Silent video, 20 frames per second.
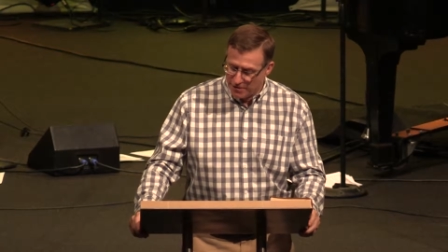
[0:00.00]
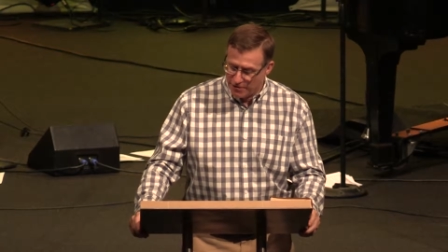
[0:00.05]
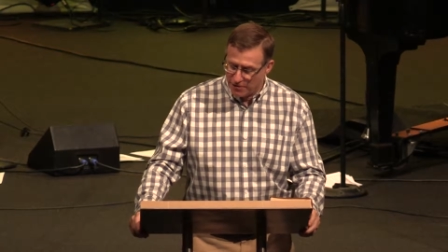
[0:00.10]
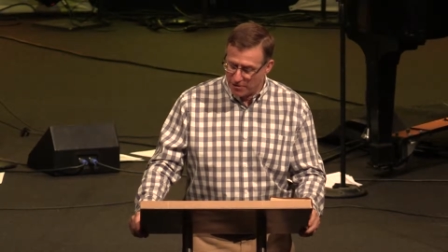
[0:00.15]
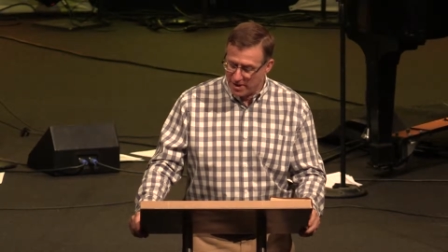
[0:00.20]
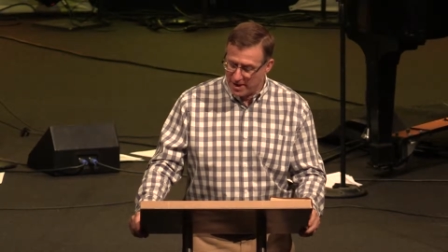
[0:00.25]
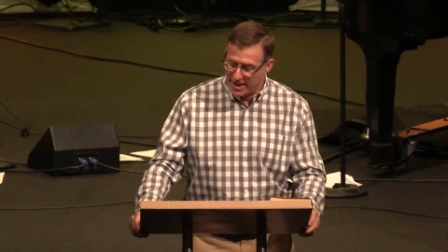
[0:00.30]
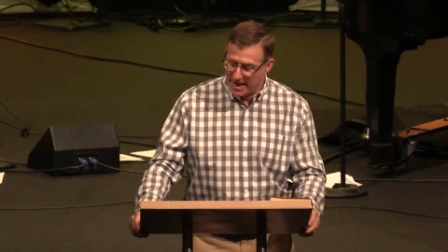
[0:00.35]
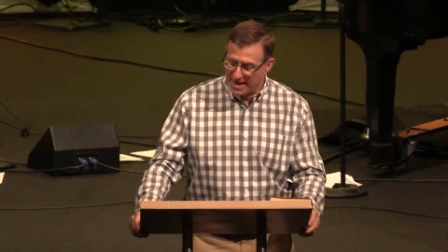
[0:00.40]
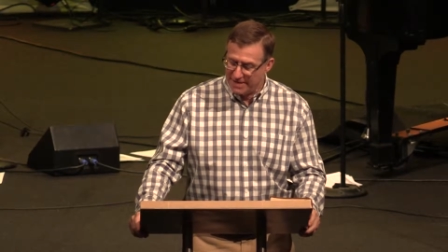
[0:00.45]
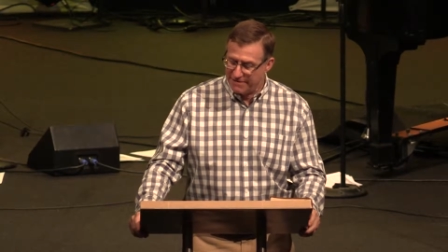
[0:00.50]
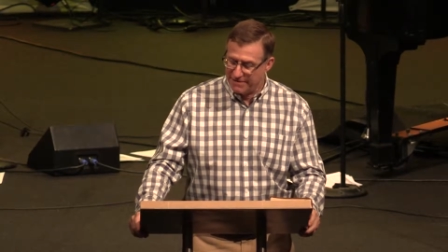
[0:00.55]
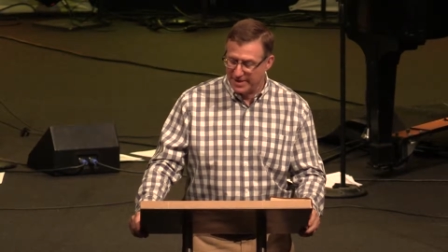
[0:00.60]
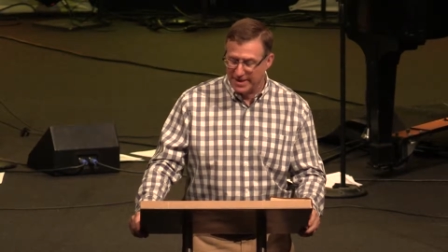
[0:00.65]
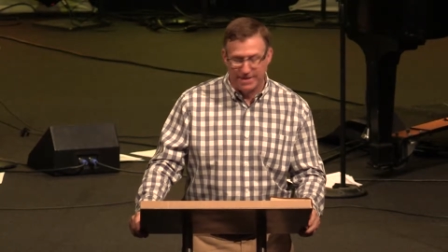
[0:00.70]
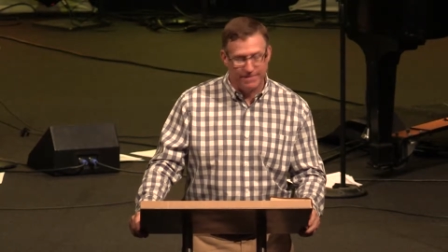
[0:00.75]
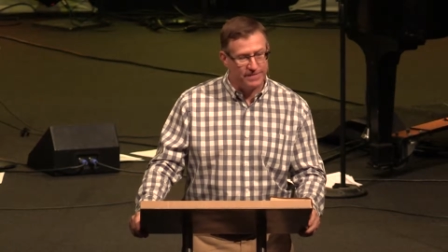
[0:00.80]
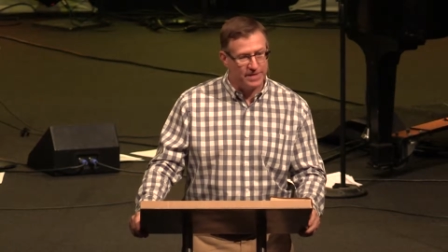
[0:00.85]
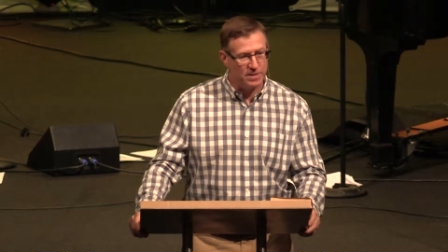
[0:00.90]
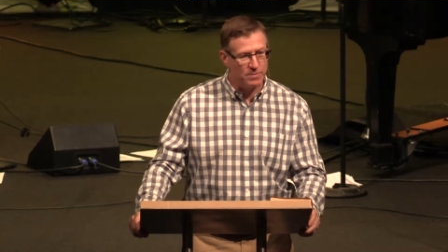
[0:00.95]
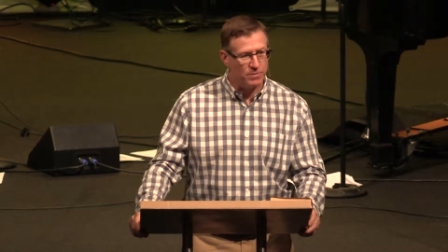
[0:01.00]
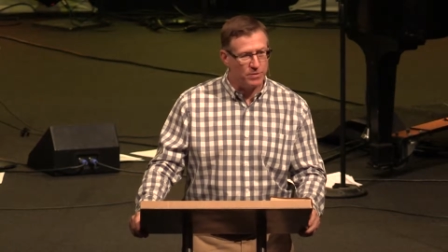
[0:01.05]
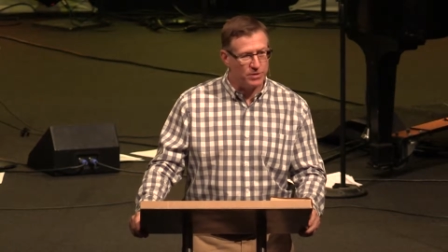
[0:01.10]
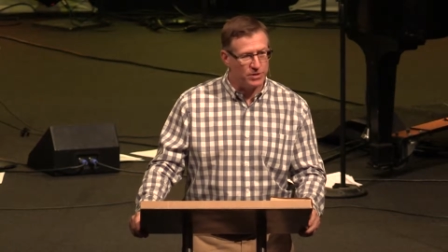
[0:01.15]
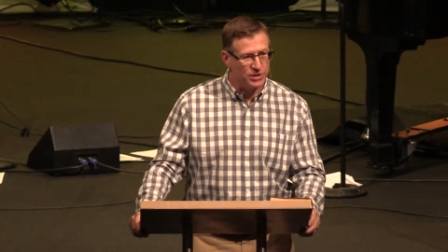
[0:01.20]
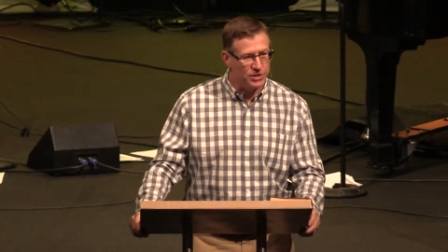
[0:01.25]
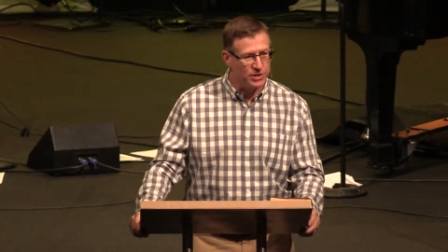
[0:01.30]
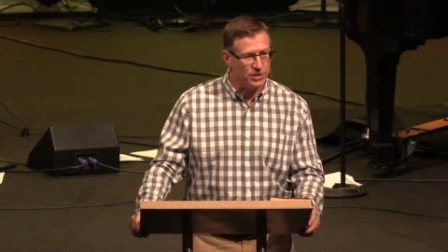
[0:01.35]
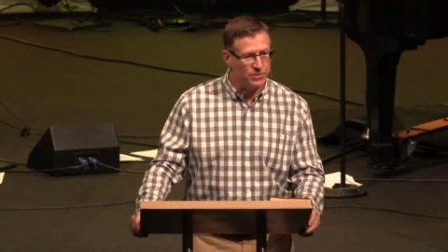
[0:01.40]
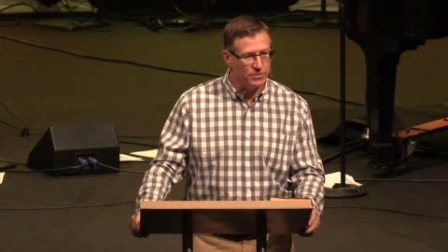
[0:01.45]
for a life lived in
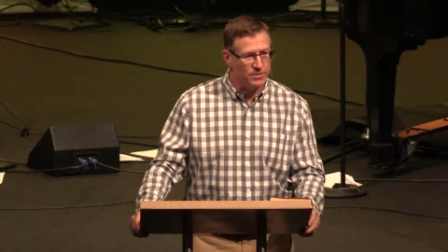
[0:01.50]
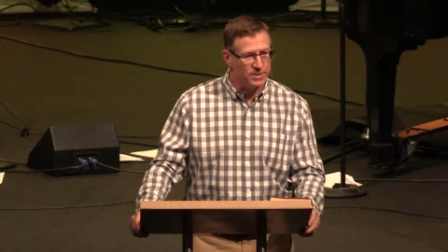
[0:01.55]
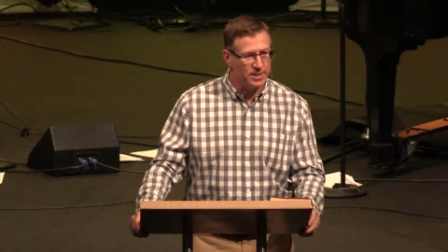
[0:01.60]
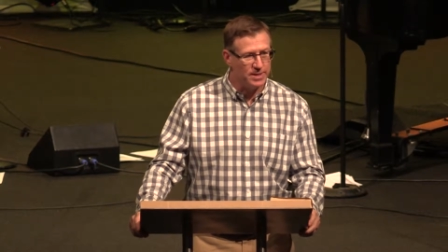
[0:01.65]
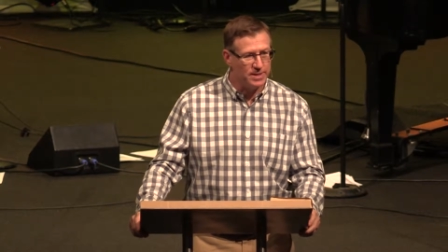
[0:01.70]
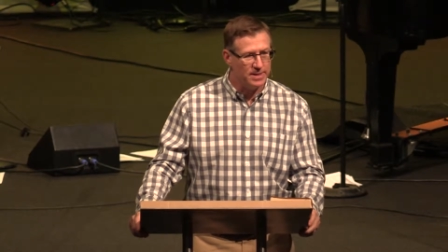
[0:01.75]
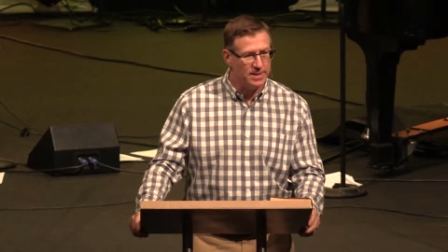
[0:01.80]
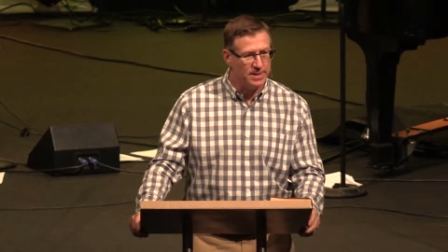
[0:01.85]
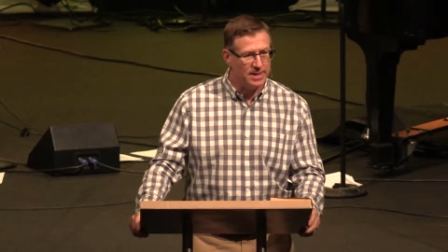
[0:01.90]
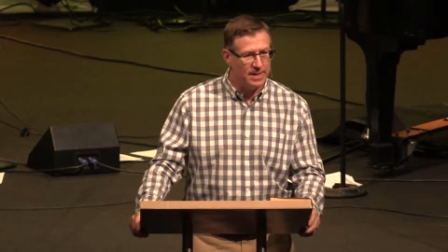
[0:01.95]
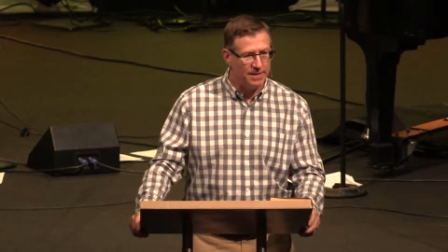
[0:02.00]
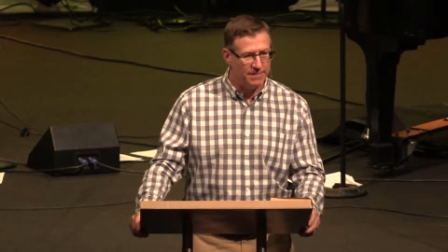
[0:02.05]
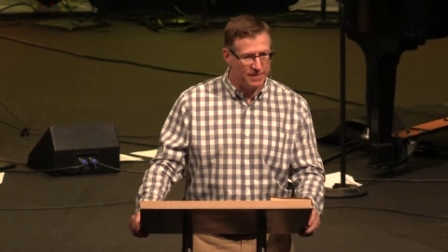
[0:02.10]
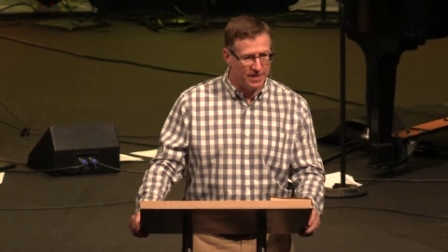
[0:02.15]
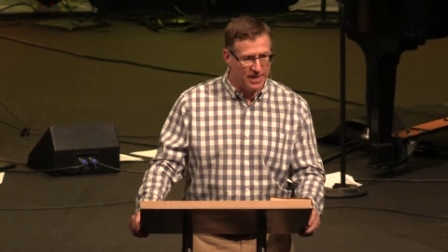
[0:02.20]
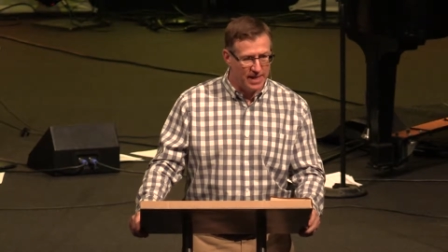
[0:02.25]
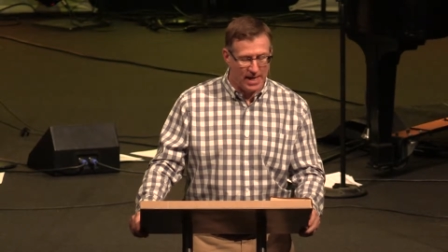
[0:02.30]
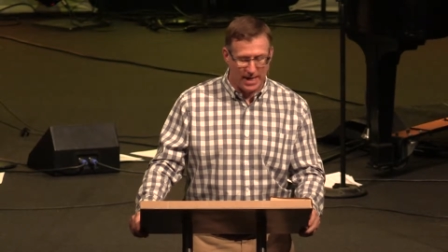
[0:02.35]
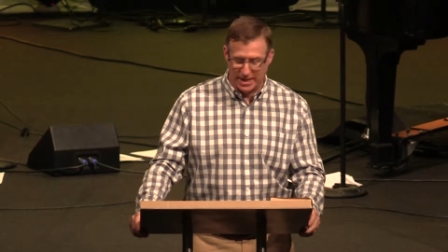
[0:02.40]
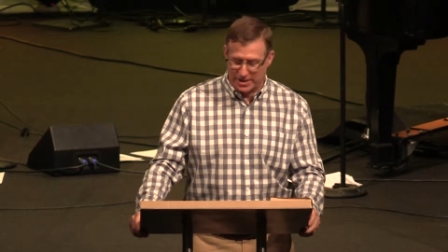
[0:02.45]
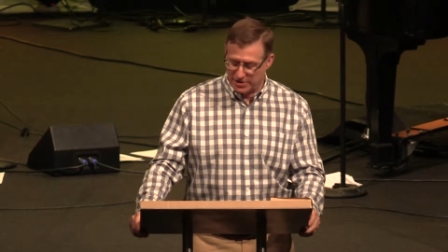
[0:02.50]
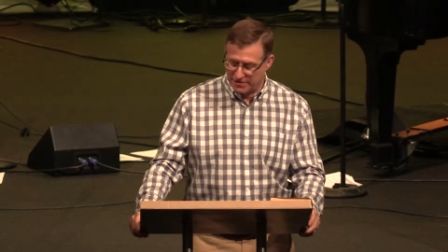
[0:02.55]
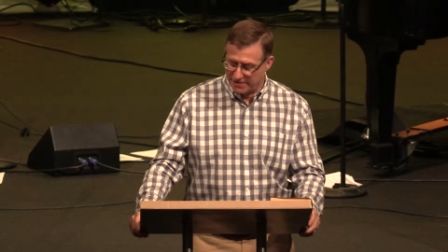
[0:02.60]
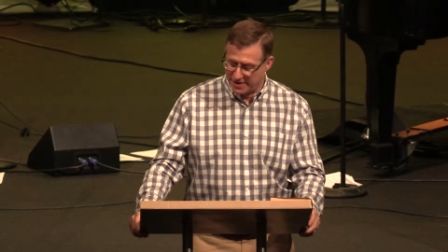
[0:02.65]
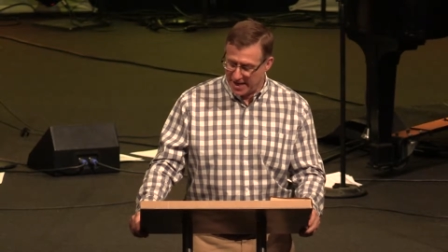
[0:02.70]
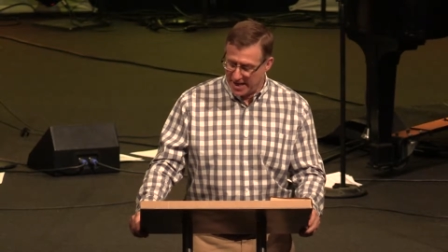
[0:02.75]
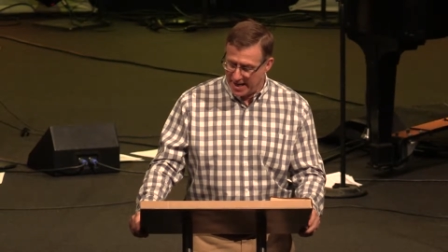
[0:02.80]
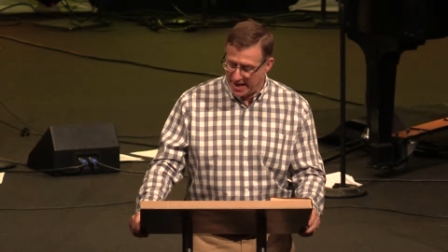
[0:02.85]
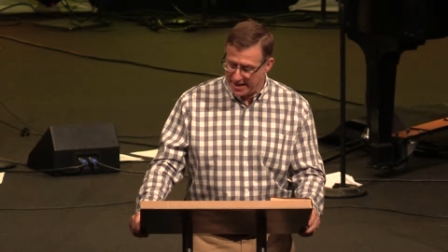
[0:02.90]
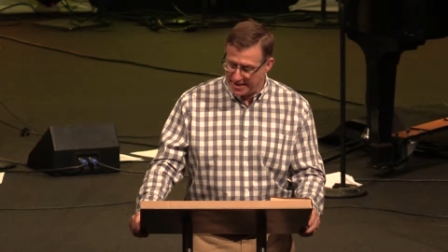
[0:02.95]
pursuit of the knowledge of
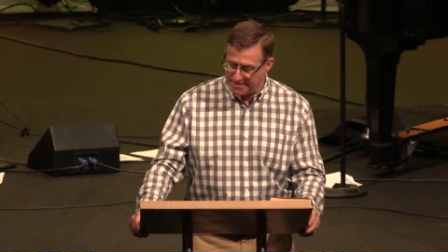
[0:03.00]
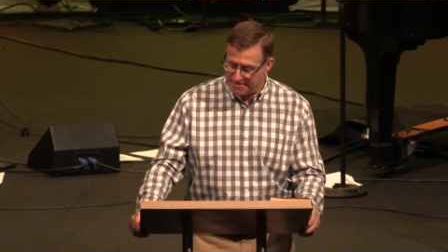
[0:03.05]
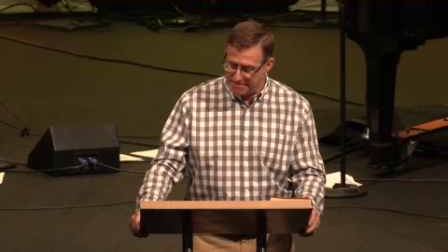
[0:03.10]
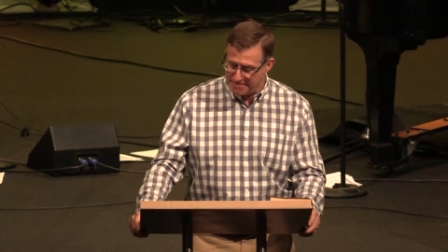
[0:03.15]
God.